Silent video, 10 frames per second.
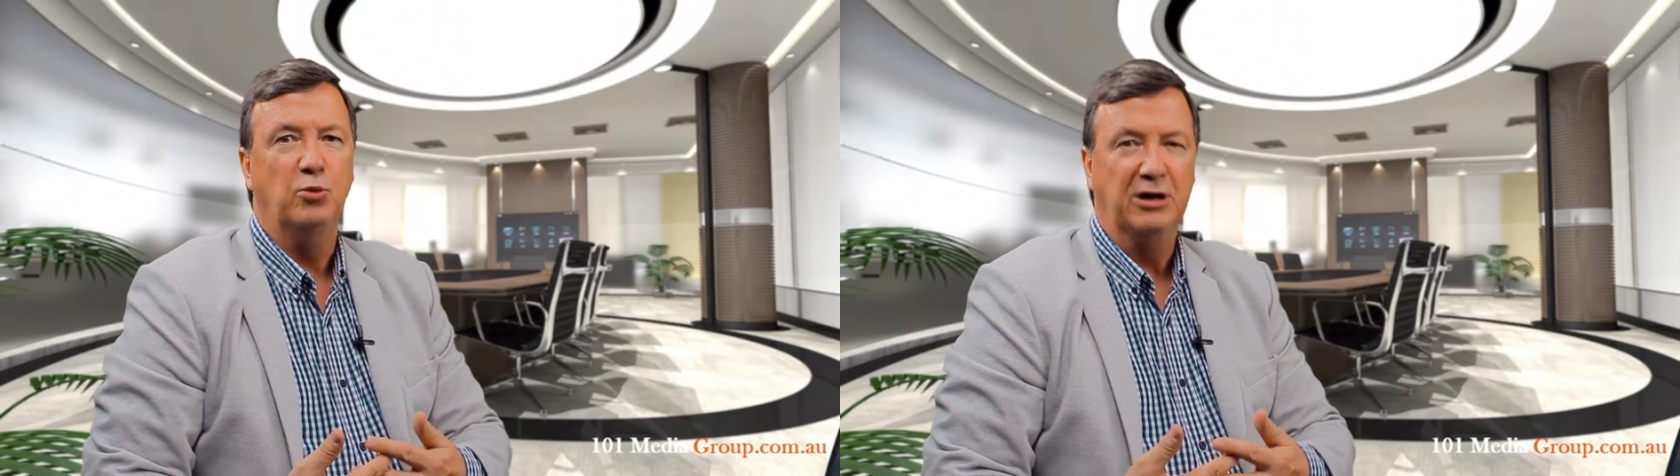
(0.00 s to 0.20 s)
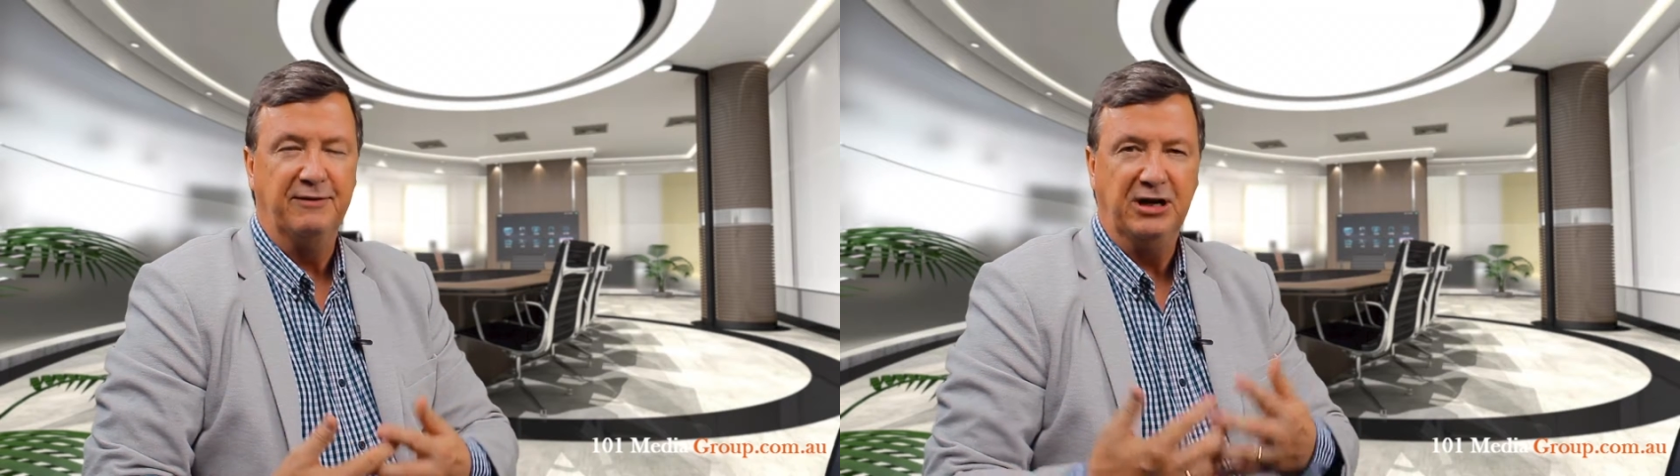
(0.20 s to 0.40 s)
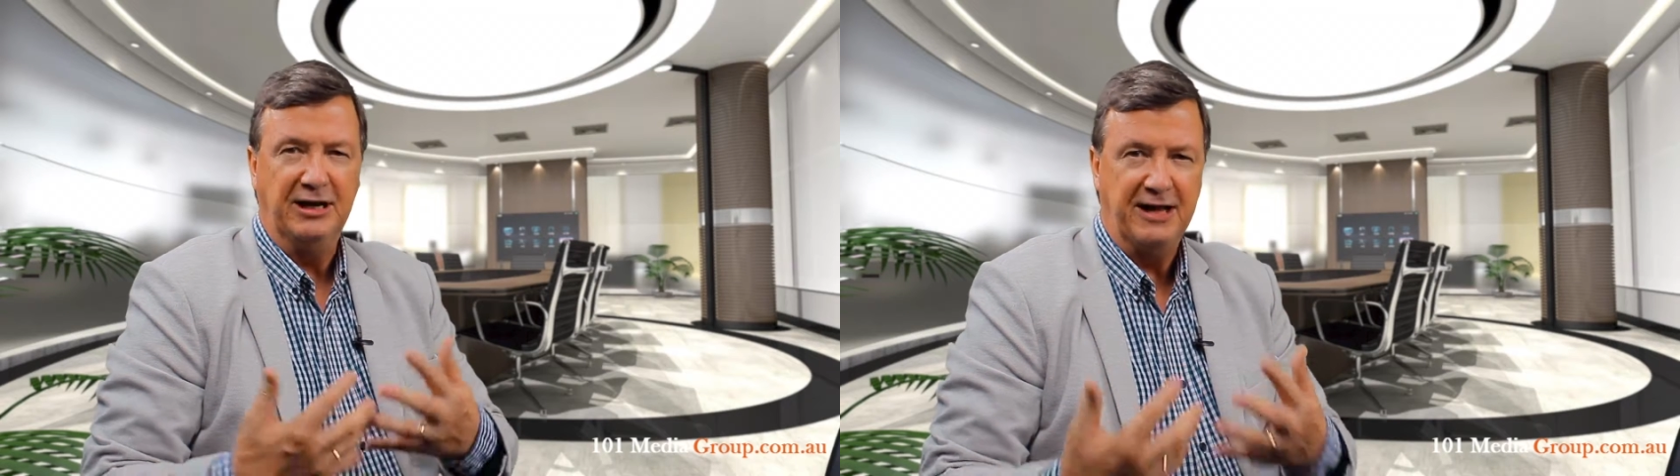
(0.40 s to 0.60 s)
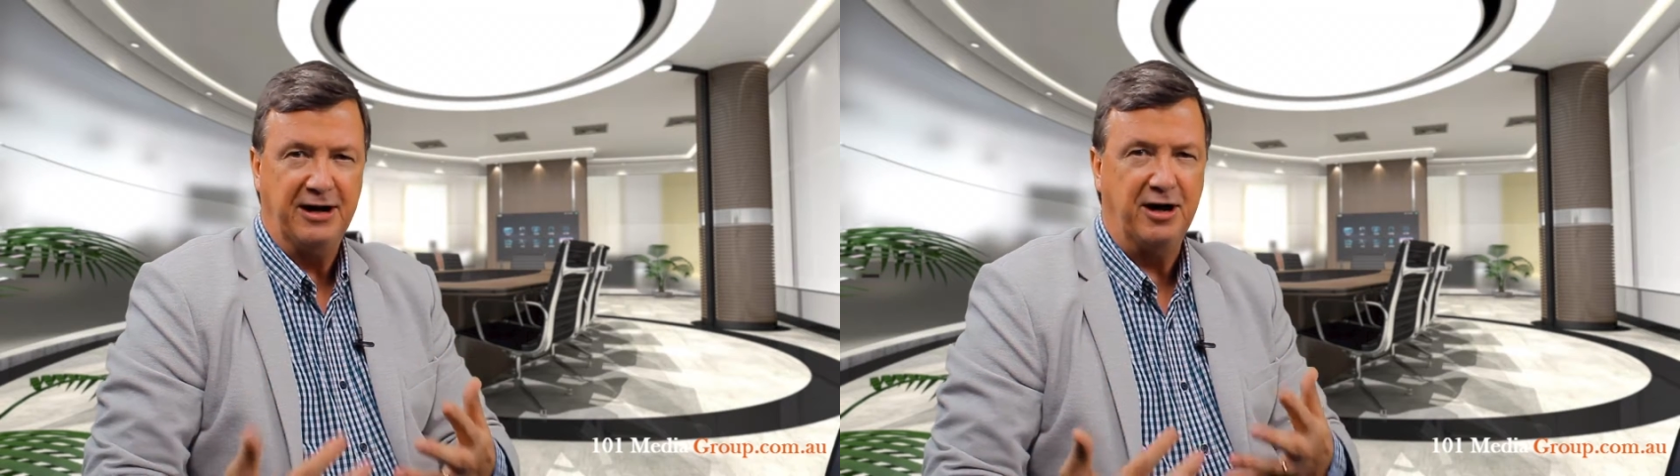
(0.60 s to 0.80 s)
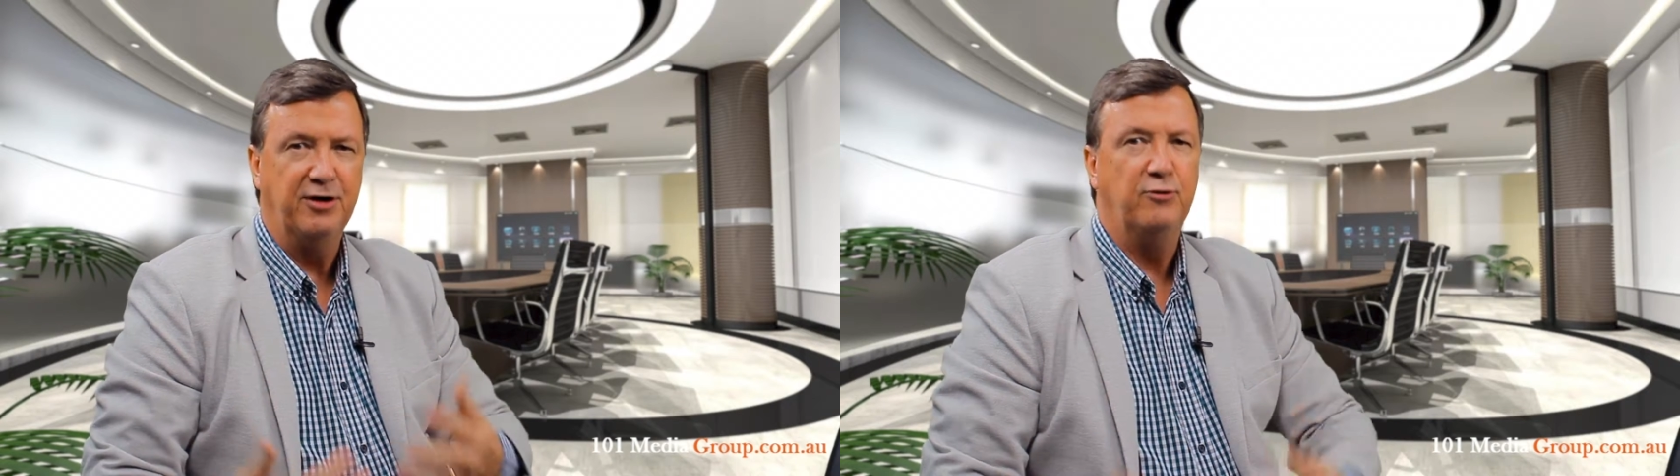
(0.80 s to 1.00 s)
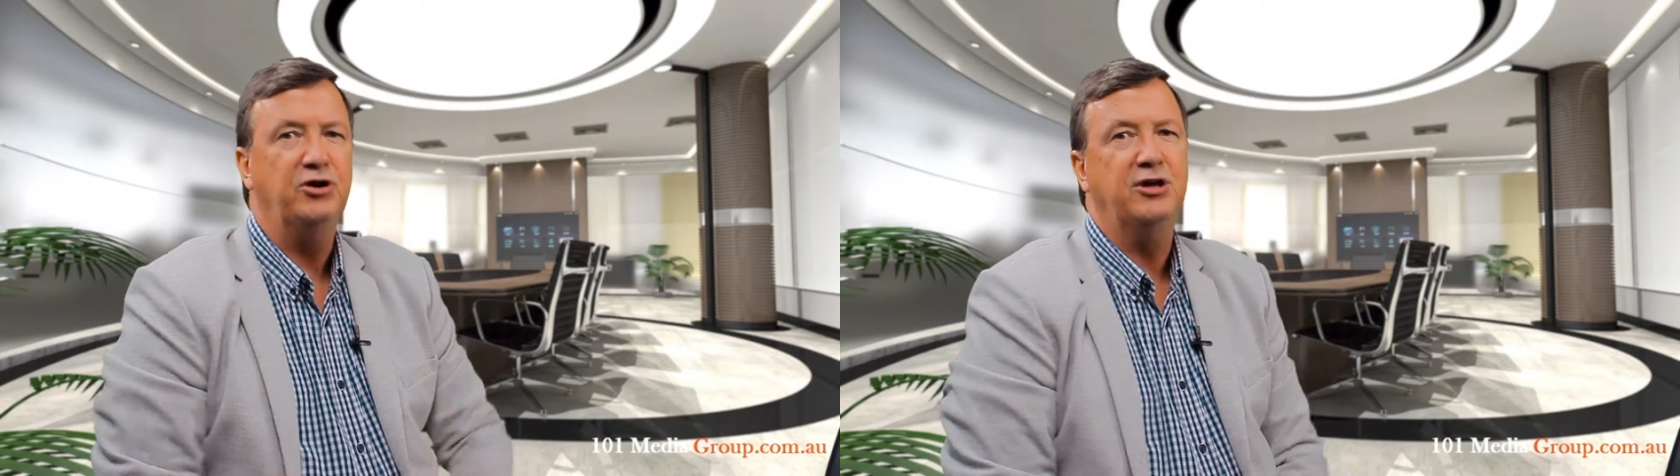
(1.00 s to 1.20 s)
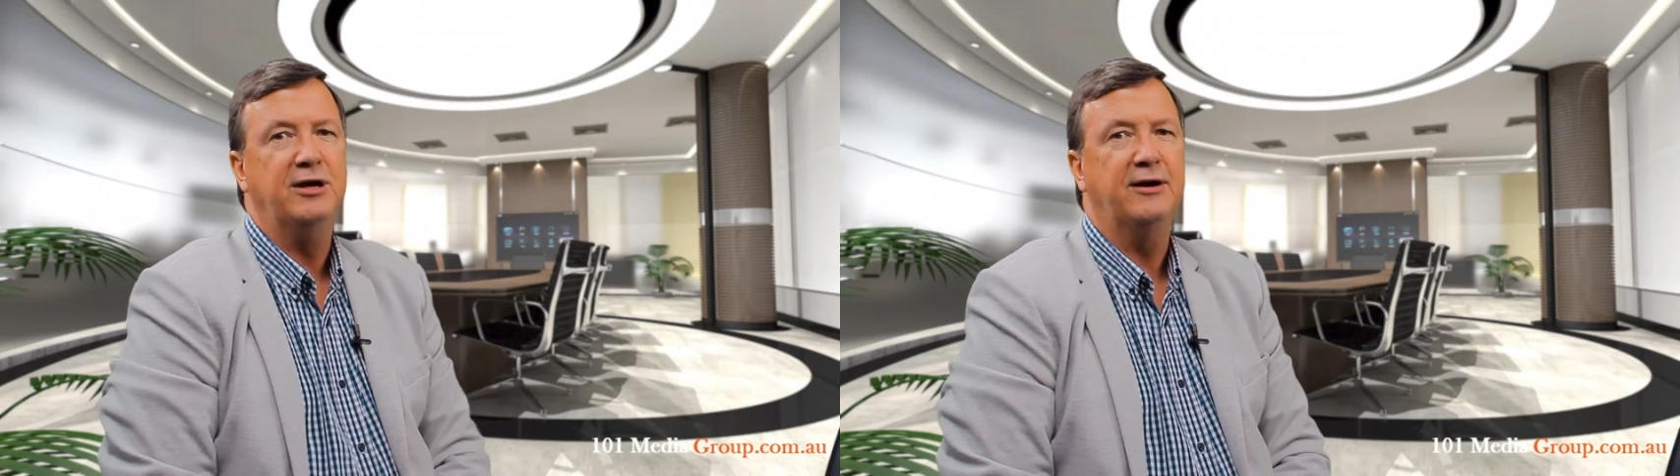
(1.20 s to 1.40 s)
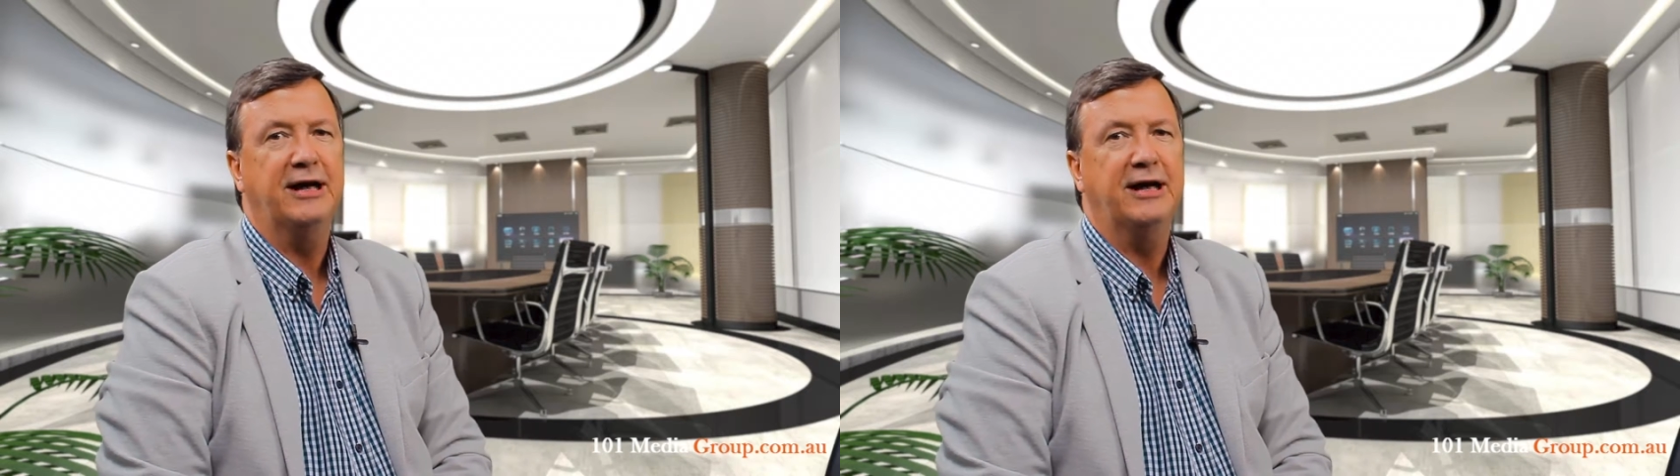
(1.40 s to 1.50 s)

we're living in that 100-year